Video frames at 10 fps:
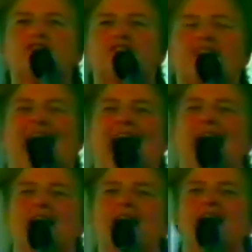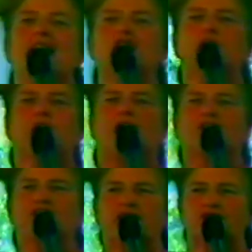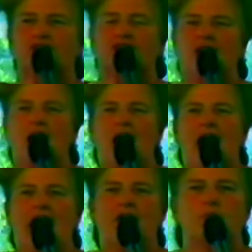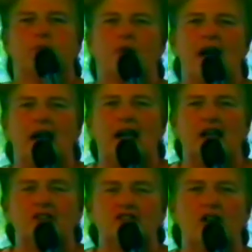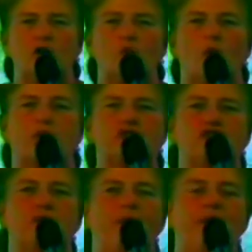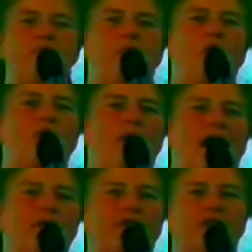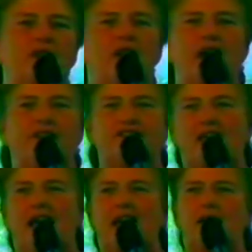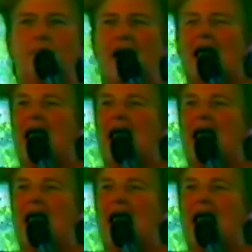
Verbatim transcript: stand in His presence, and praise and worship and pour out their love to him.